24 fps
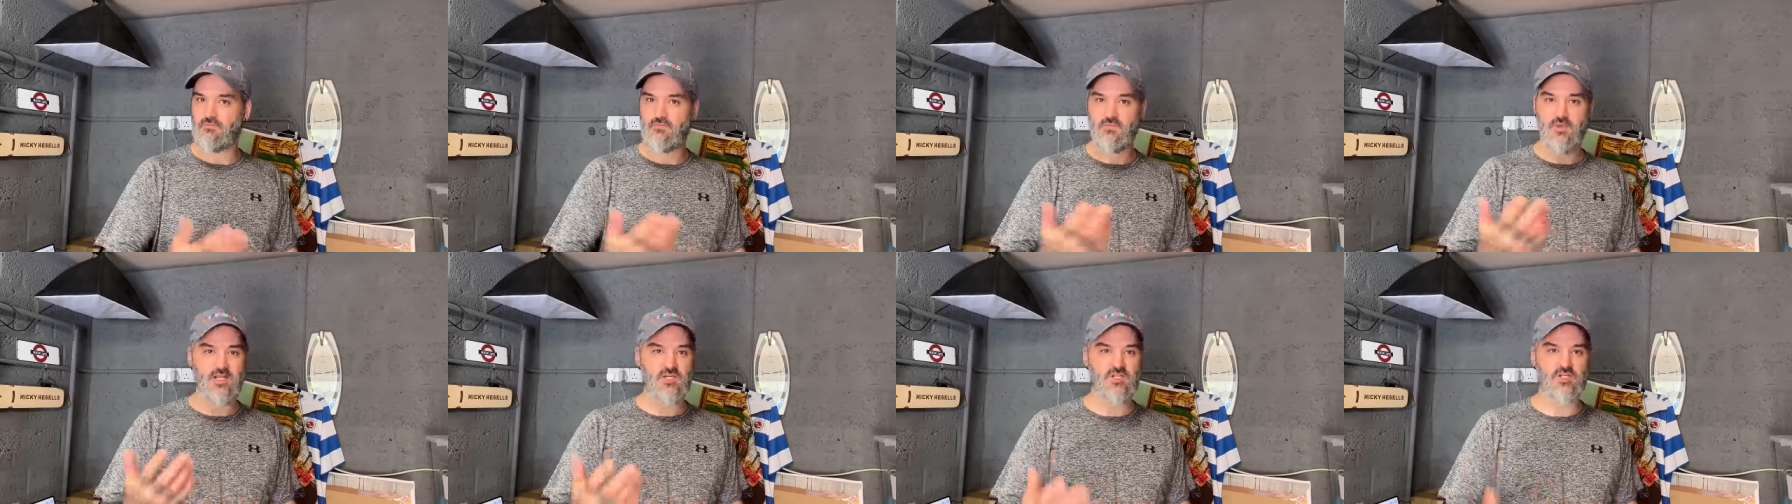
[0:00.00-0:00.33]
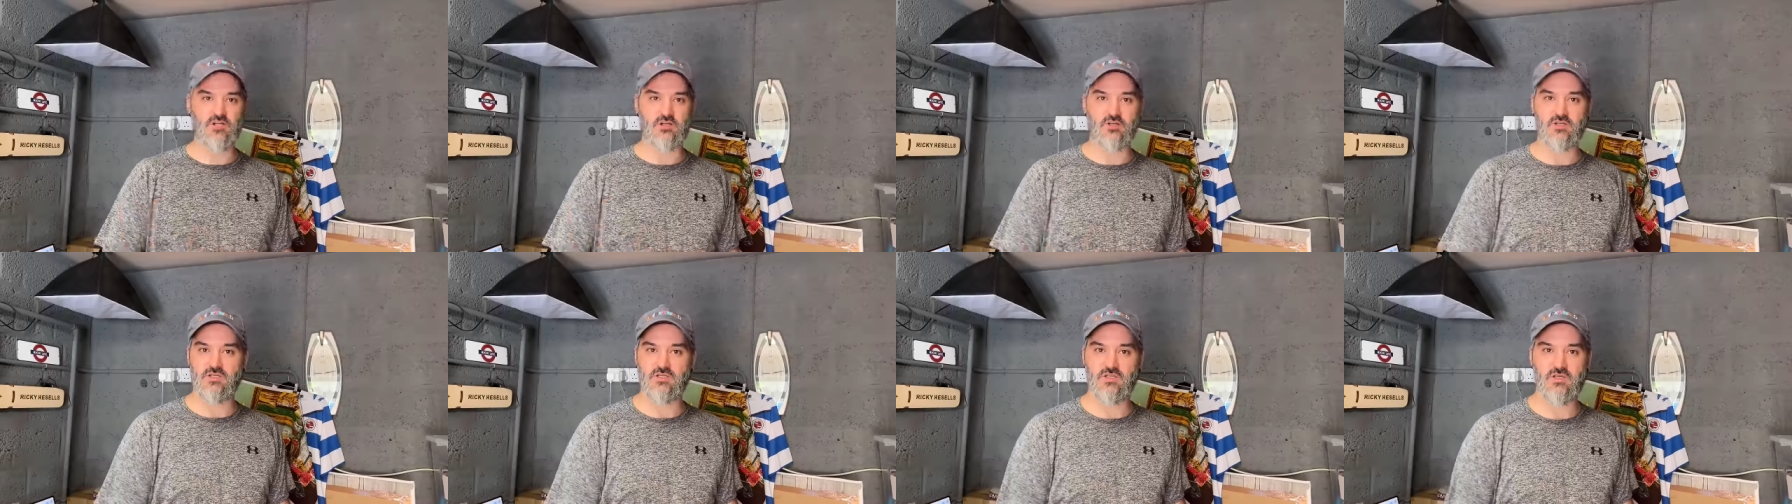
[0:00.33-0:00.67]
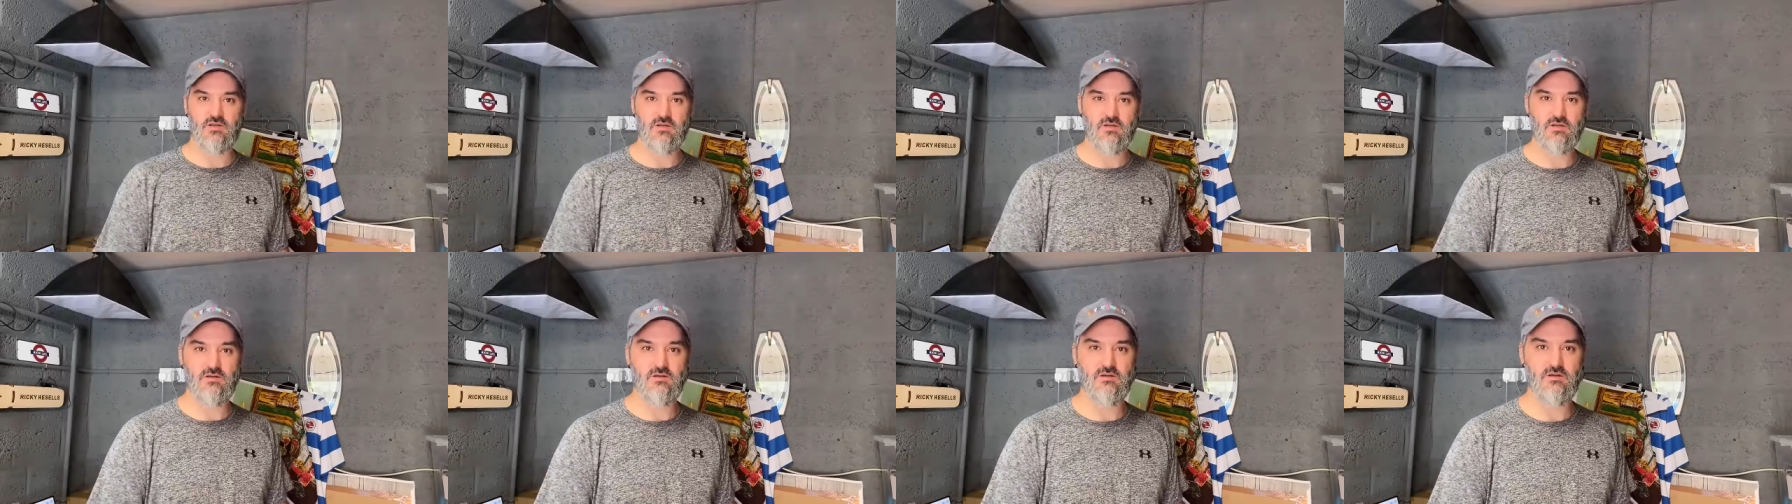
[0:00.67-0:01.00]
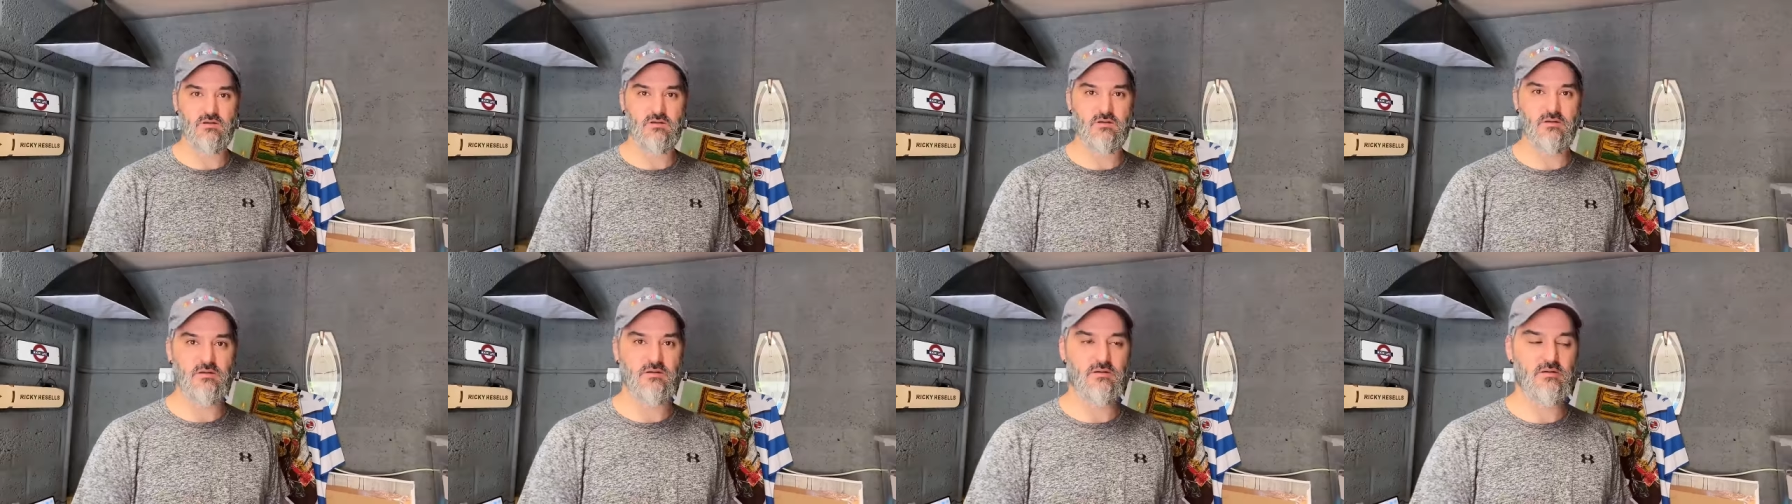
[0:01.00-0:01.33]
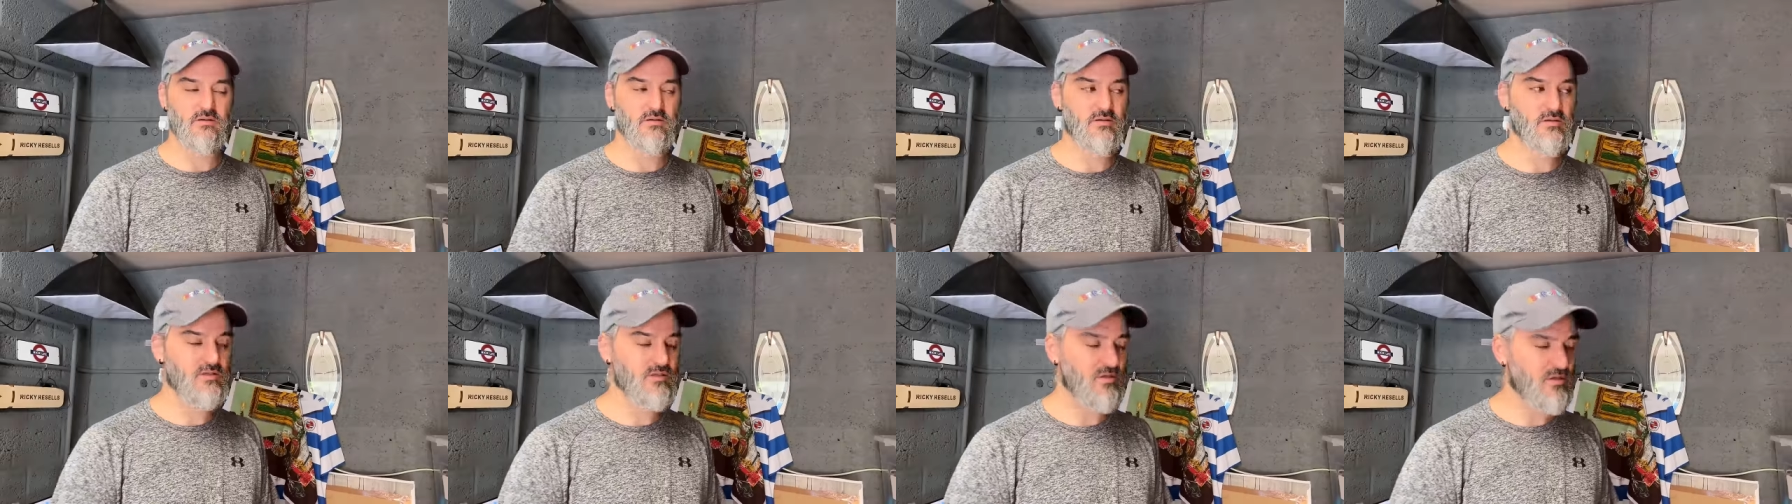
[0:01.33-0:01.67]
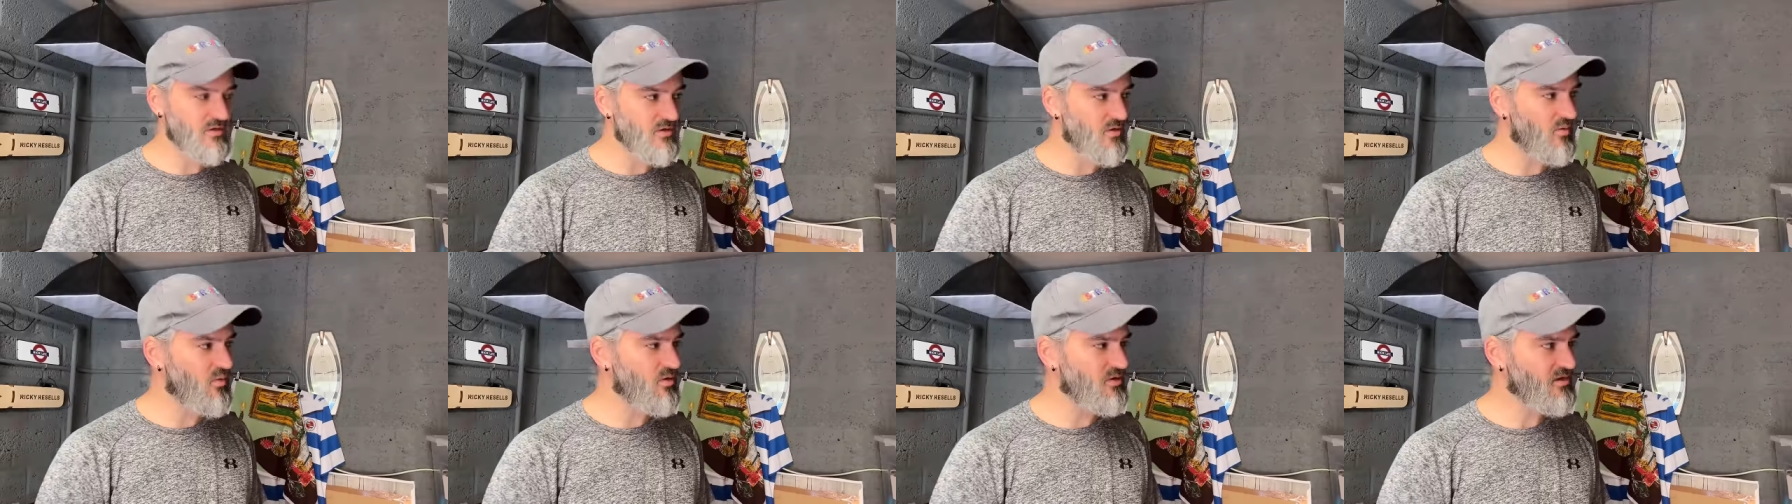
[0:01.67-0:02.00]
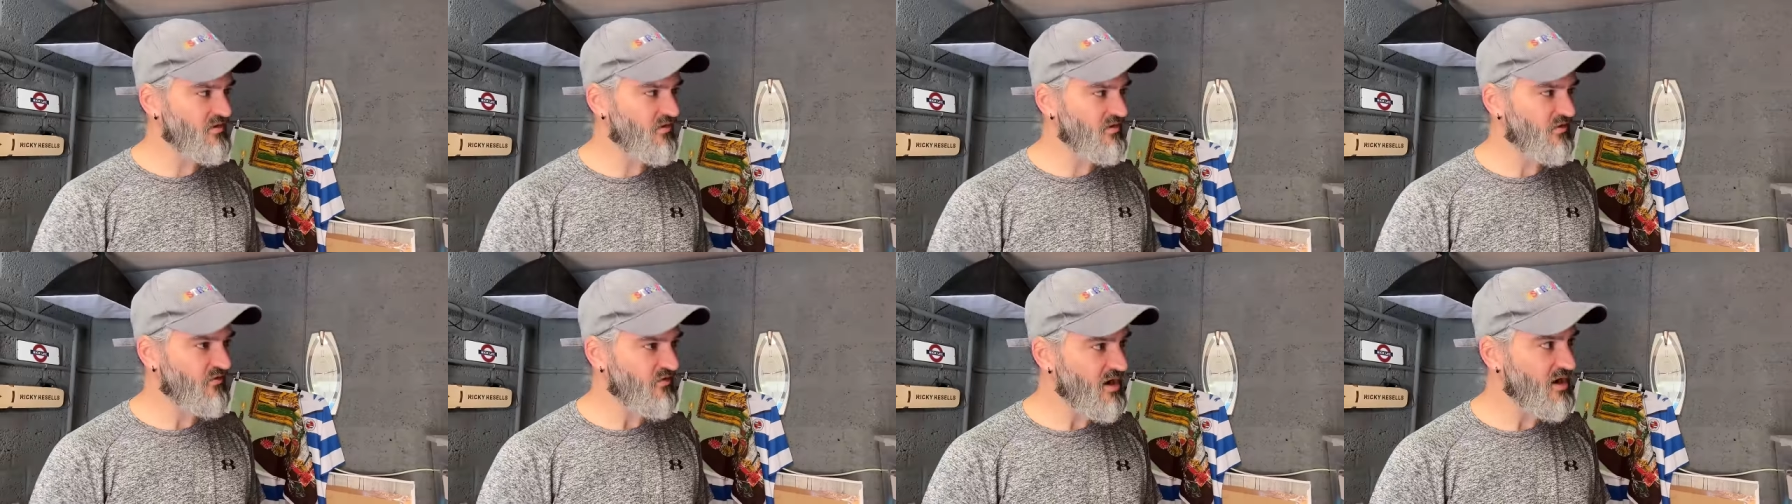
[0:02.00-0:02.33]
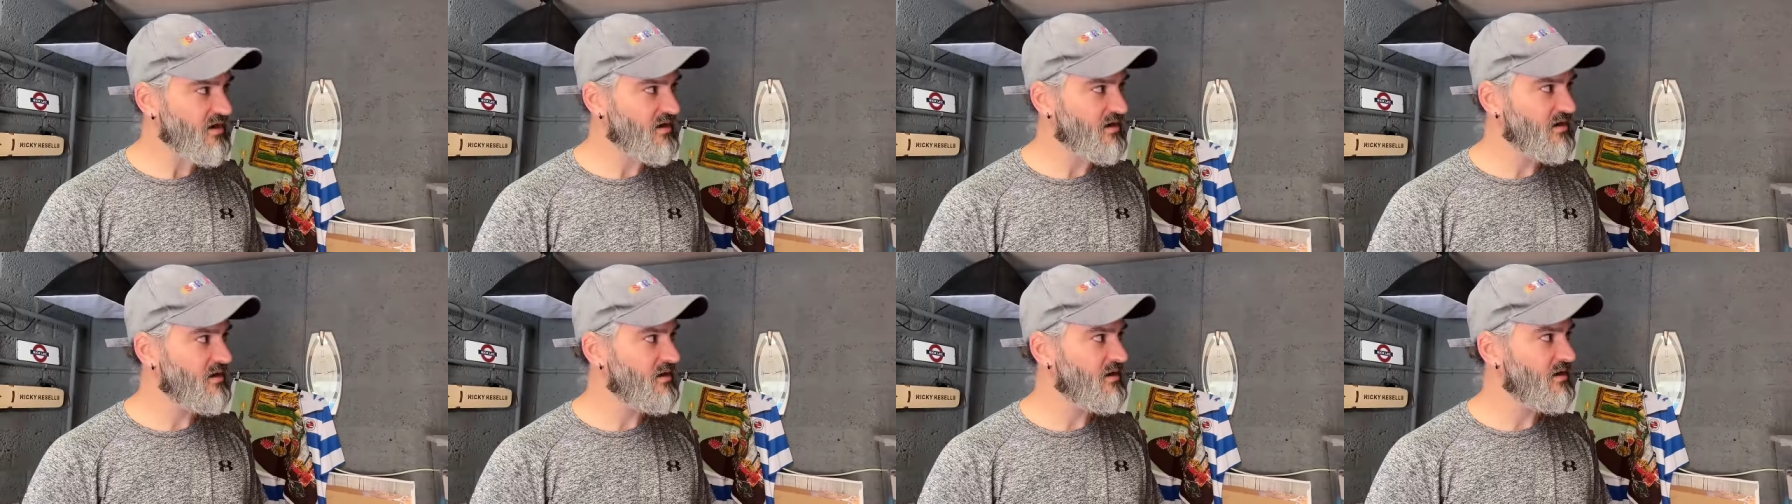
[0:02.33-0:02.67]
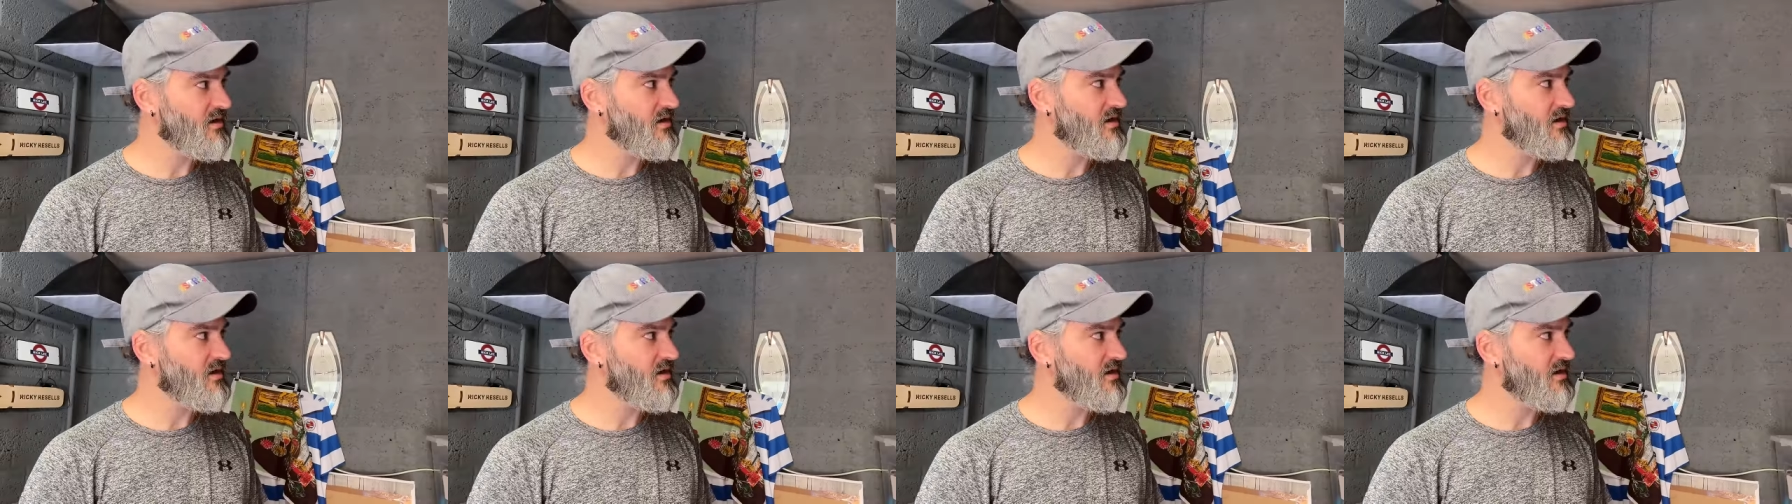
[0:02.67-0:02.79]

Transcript: issues. So I was like, what the fuck?